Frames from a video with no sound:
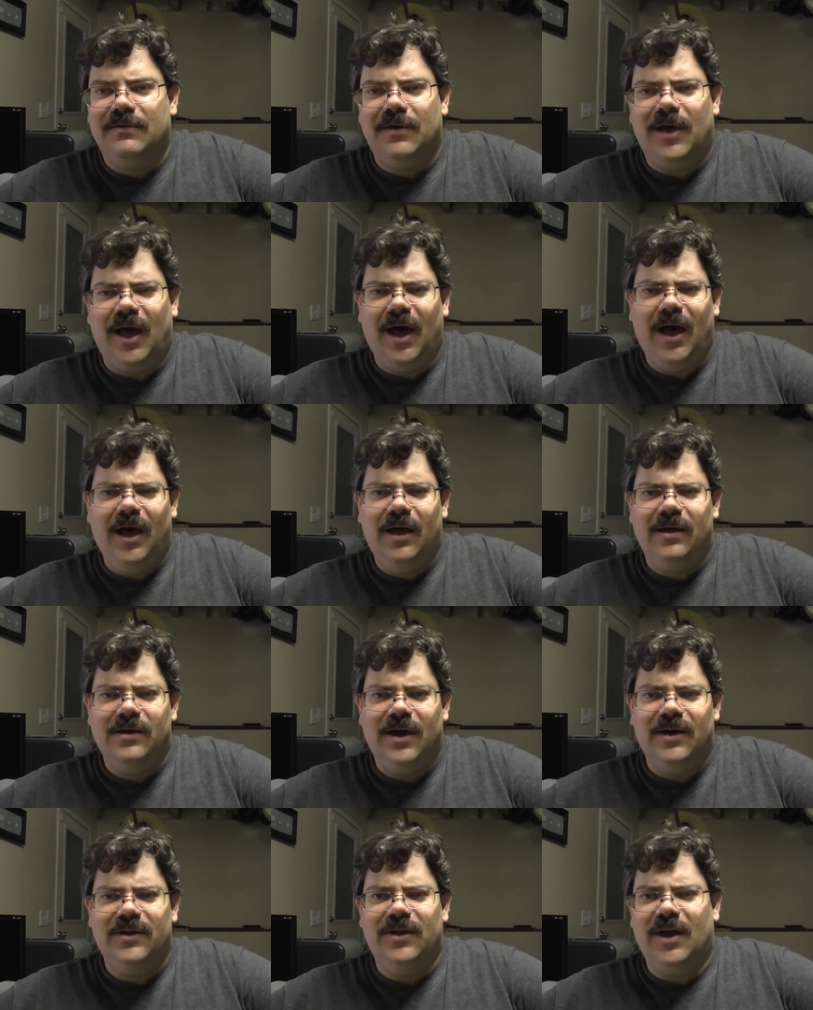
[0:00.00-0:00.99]
Huh?
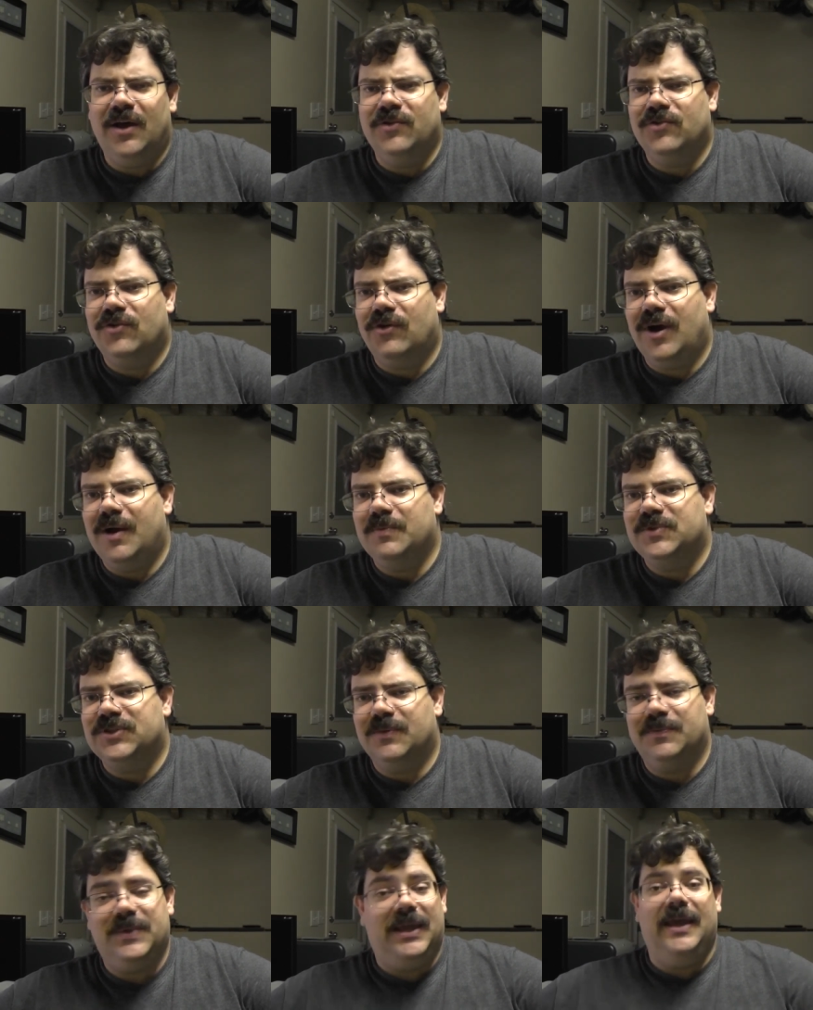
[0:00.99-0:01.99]
How do you uncrop
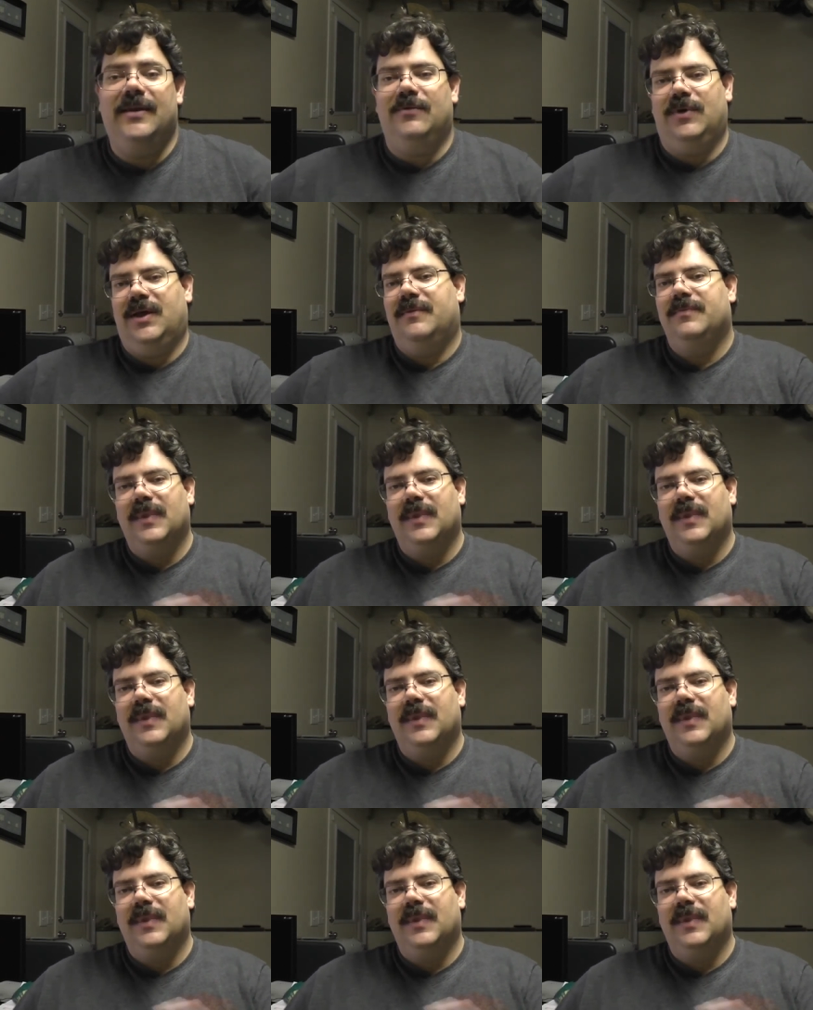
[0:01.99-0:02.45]
something? Anyway,